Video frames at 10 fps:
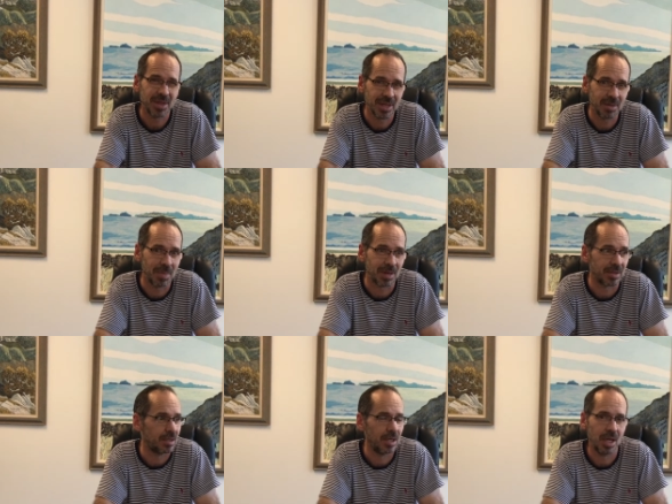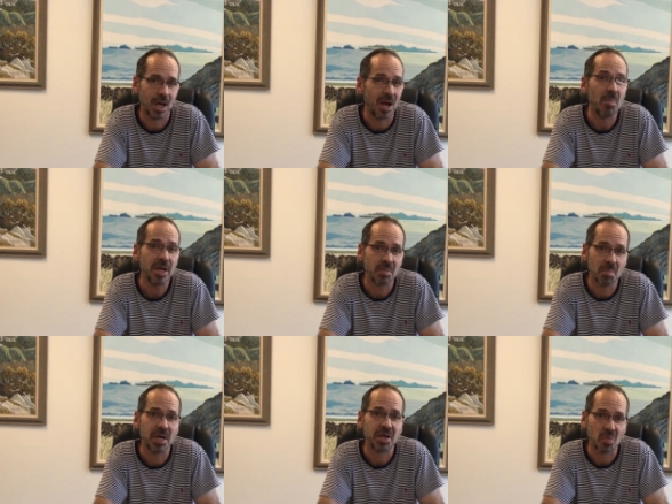think about it. I'm making
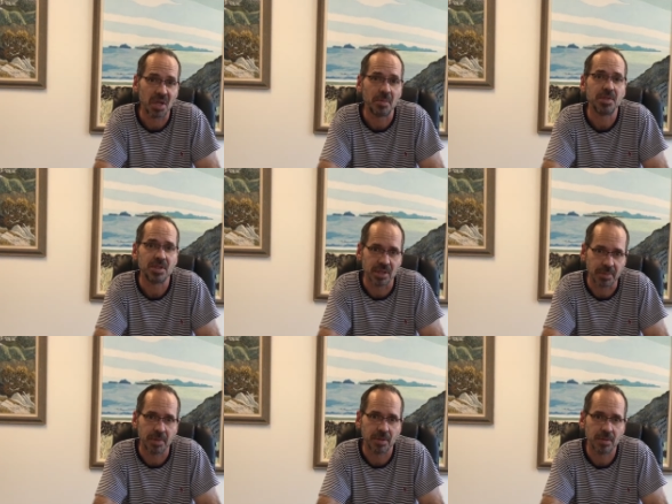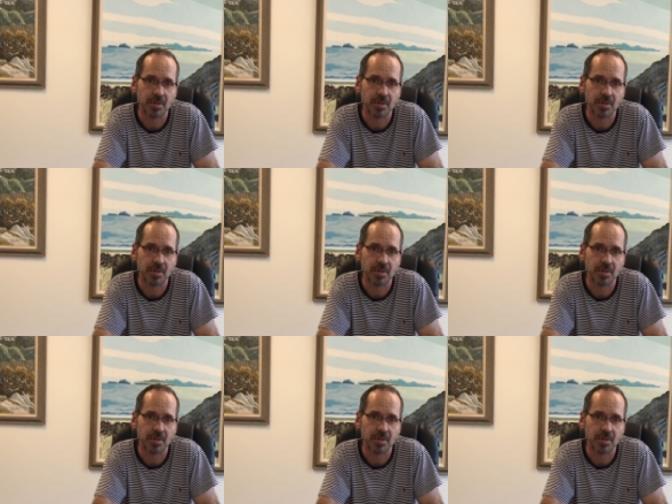money while I'm sleeping.